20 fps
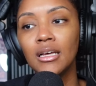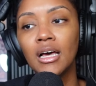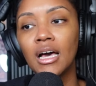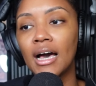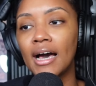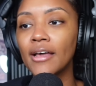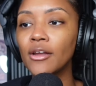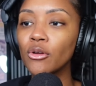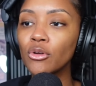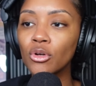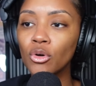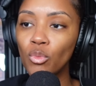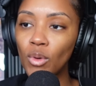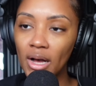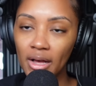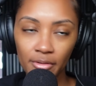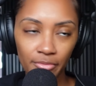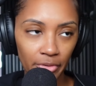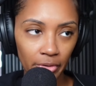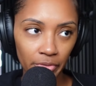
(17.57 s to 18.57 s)
I don't know
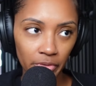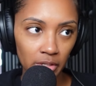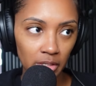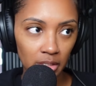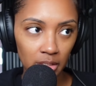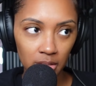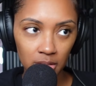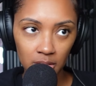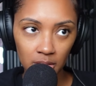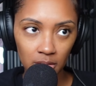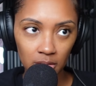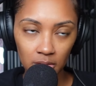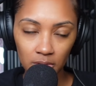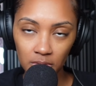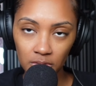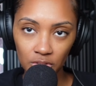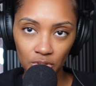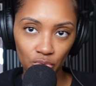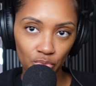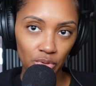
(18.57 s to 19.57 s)
why I felt the need to
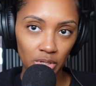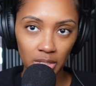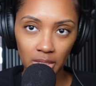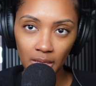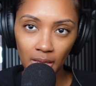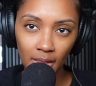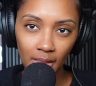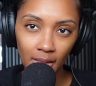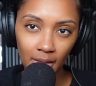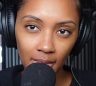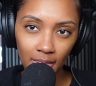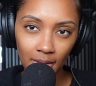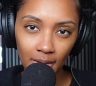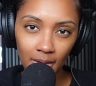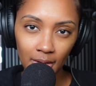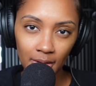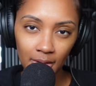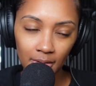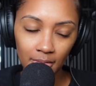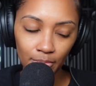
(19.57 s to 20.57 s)
read that like
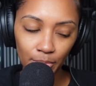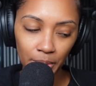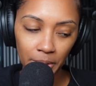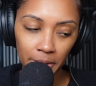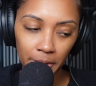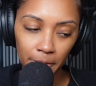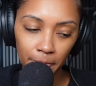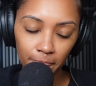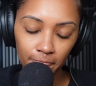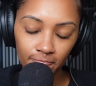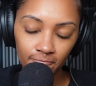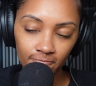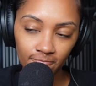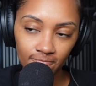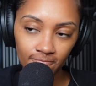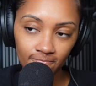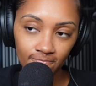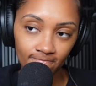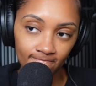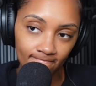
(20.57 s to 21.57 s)
that, but
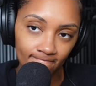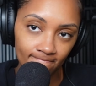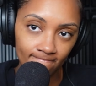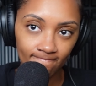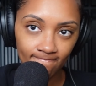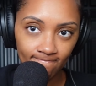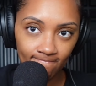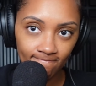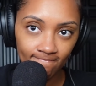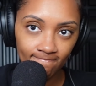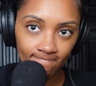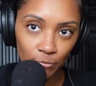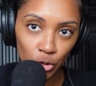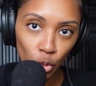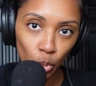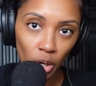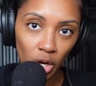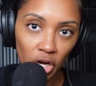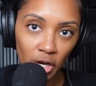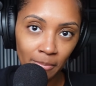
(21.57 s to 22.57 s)
you're
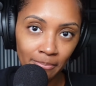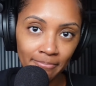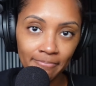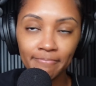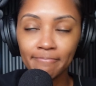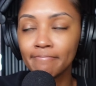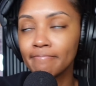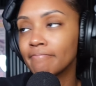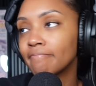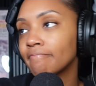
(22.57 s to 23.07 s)
welcome.